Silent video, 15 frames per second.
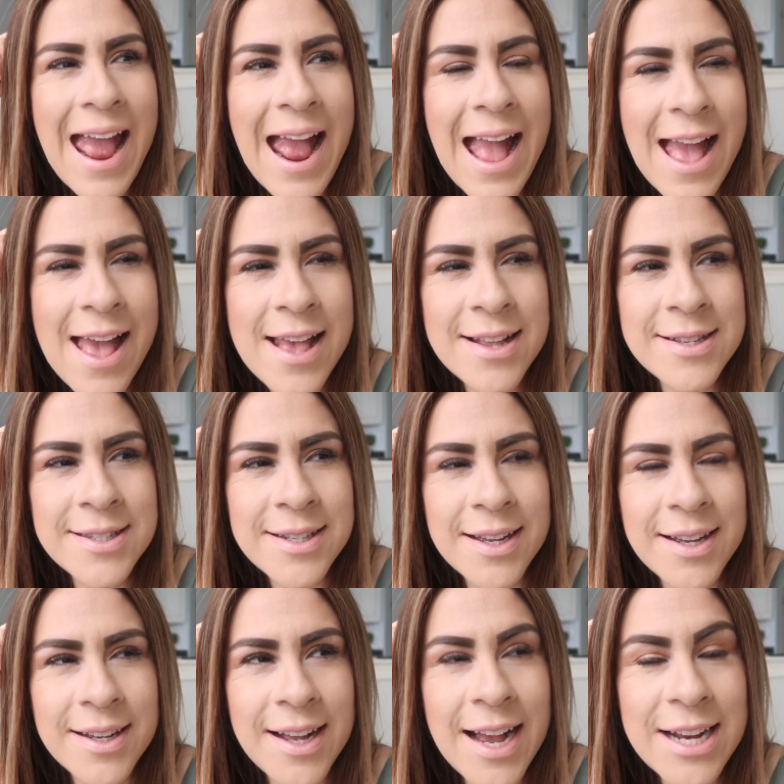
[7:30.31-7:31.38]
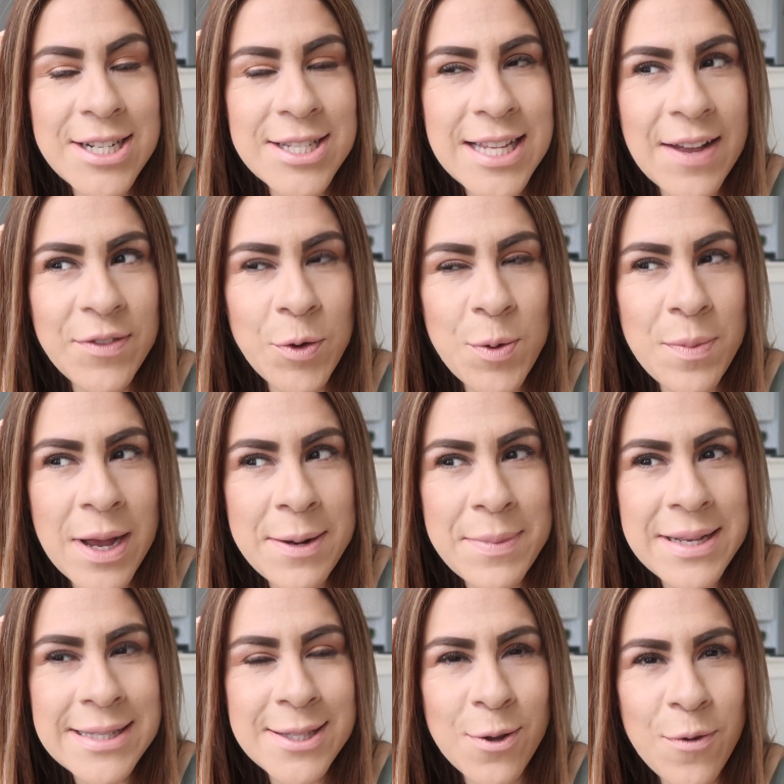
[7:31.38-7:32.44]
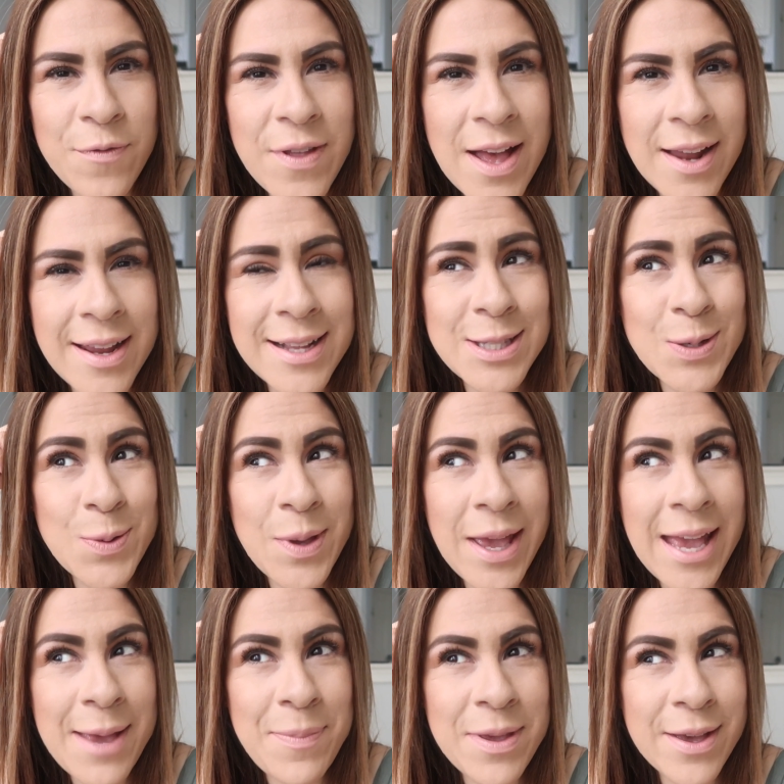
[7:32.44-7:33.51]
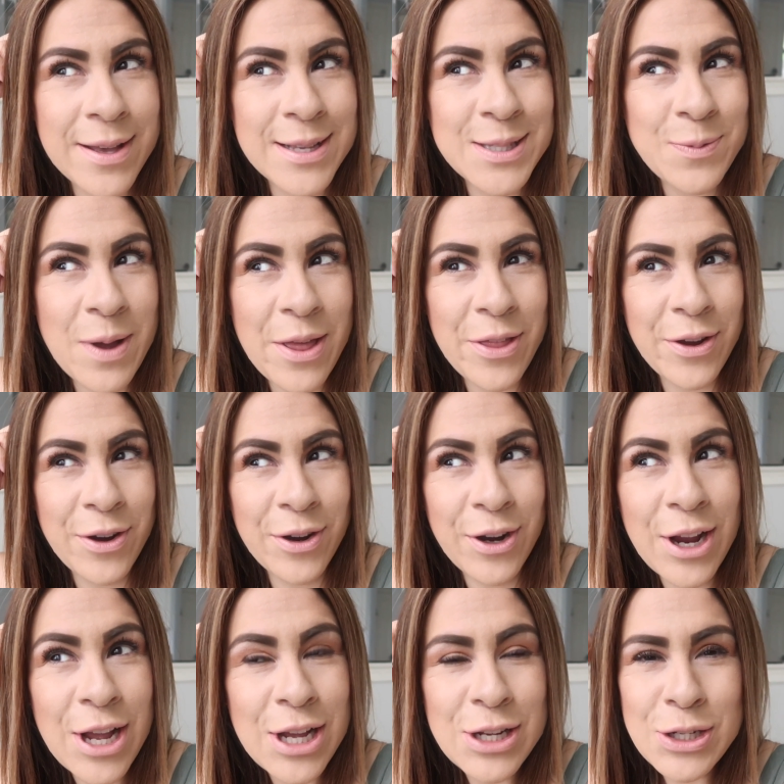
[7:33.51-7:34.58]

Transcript: And I just have to remind myself that it's okay, because whether